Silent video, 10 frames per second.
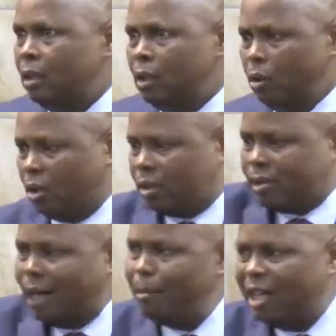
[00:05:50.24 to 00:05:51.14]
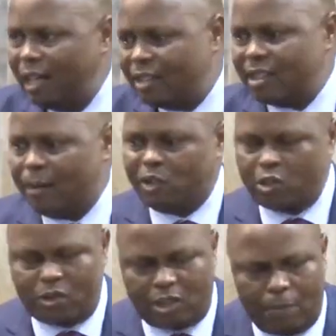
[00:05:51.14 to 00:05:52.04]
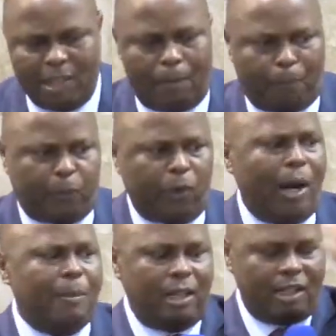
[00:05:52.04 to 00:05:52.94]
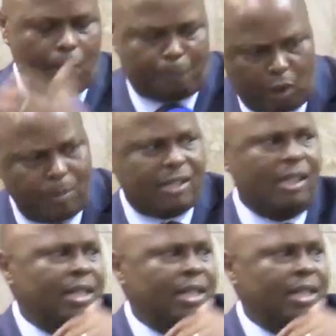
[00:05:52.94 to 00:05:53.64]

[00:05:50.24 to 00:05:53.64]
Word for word: Look, somebody has a similar, I mean, has a promise